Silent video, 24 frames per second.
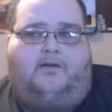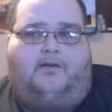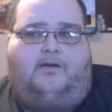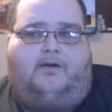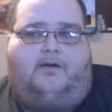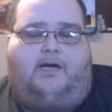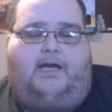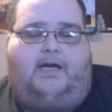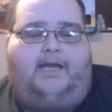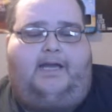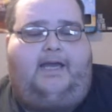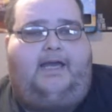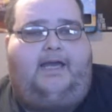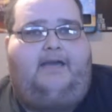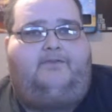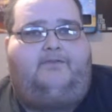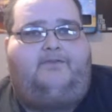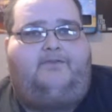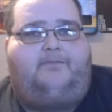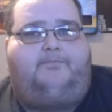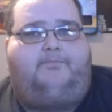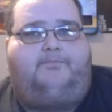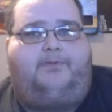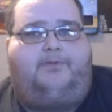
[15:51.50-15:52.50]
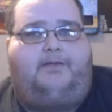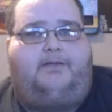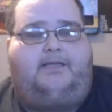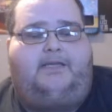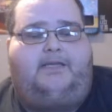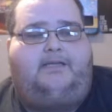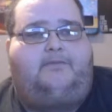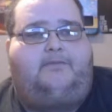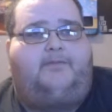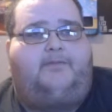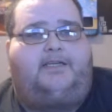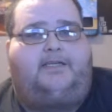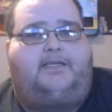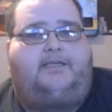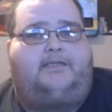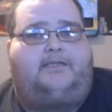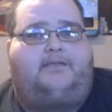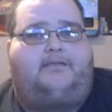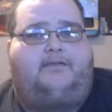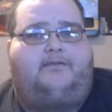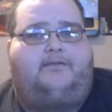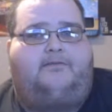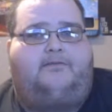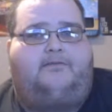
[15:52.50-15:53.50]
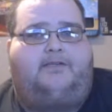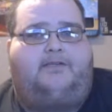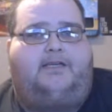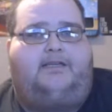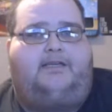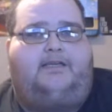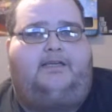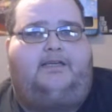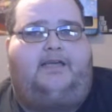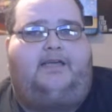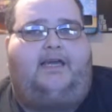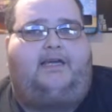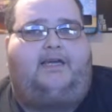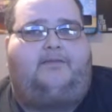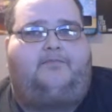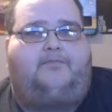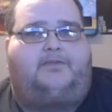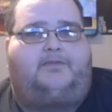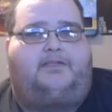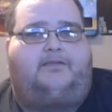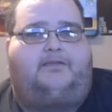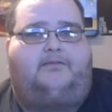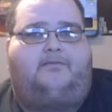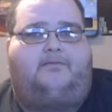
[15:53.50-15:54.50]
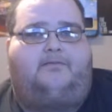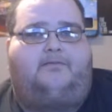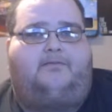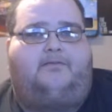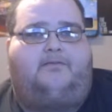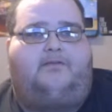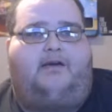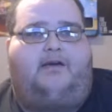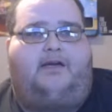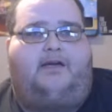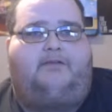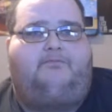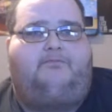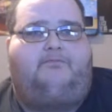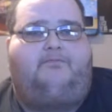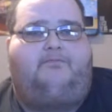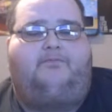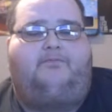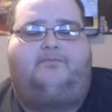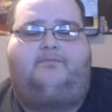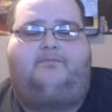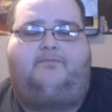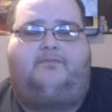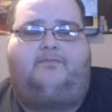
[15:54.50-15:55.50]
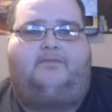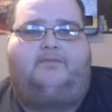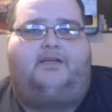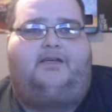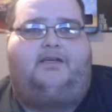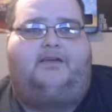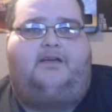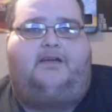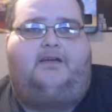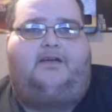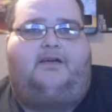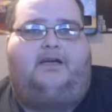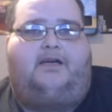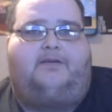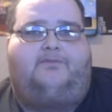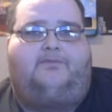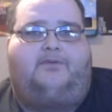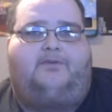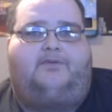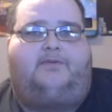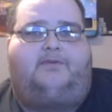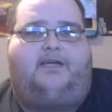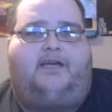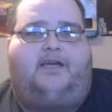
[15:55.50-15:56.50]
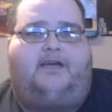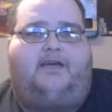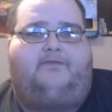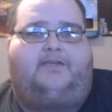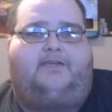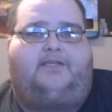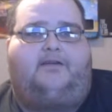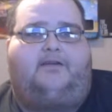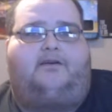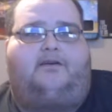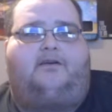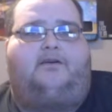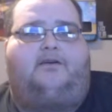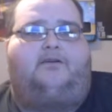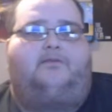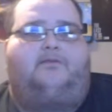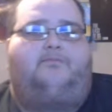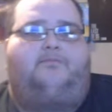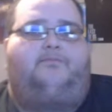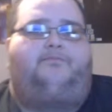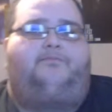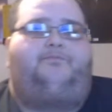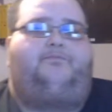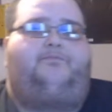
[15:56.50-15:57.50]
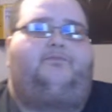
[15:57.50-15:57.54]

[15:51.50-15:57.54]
I haven't played many indie games. I, I really haven't. Um,